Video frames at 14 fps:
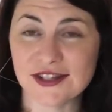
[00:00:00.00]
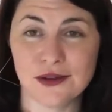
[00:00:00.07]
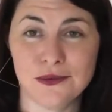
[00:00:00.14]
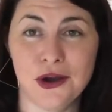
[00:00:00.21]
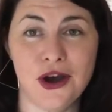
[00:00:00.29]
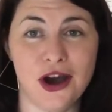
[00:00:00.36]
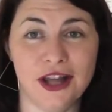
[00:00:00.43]
So
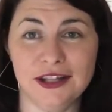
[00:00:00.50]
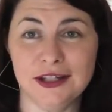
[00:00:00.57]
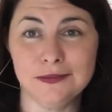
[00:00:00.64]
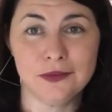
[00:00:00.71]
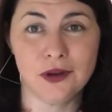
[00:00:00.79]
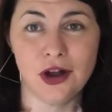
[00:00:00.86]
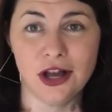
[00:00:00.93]
we're
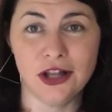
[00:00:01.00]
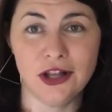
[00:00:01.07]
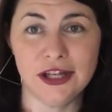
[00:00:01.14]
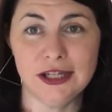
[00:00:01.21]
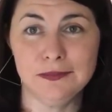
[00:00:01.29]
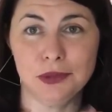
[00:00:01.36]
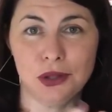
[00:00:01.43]
highlighting,
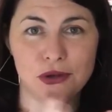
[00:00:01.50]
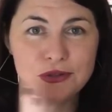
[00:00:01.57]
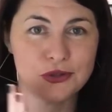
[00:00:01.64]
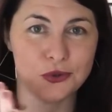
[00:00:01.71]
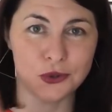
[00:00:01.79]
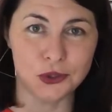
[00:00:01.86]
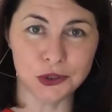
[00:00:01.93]
highlighting
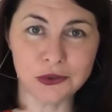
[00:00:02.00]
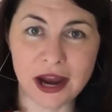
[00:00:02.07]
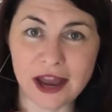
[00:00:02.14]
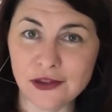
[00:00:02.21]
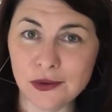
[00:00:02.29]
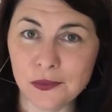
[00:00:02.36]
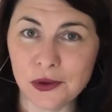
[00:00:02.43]
blogs all
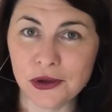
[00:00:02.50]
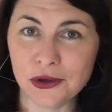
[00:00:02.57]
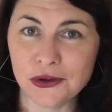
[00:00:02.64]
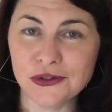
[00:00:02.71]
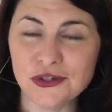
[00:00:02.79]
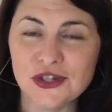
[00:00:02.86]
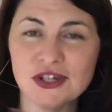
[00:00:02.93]
around the
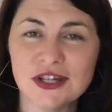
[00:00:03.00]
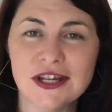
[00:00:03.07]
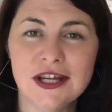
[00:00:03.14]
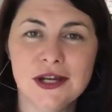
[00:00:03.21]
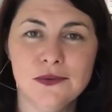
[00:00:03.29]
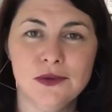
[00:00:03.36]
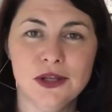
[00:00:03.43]
world
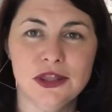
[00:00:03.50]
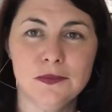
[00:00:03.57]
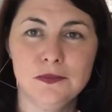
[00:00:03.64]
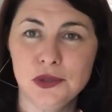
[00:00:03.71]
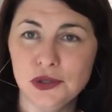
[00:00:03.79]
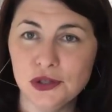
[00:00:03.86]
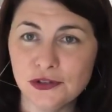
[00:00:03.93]
with a
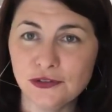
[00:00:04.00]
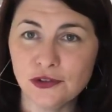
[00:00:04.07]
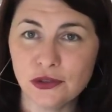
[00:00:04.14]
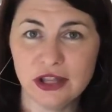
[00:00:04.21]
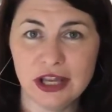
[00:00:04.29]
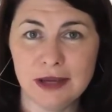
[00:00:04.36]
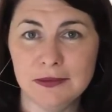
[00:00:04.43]

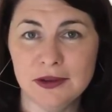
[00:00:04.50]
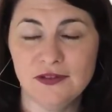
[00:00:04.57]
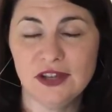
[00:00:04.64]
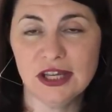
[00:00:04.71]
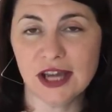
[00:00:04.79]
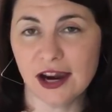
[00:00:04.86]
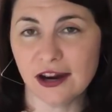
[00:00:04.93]
beautiful theme of
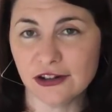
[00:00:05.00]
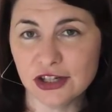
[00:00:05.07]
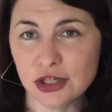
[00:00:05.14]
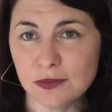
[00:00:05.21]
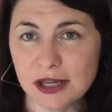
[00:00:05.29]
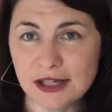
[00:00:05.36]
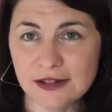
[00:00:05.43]

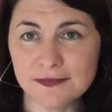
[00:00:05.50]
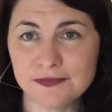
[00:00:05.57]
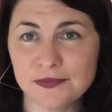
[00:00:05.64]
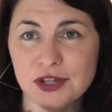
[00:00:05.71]
encouragement.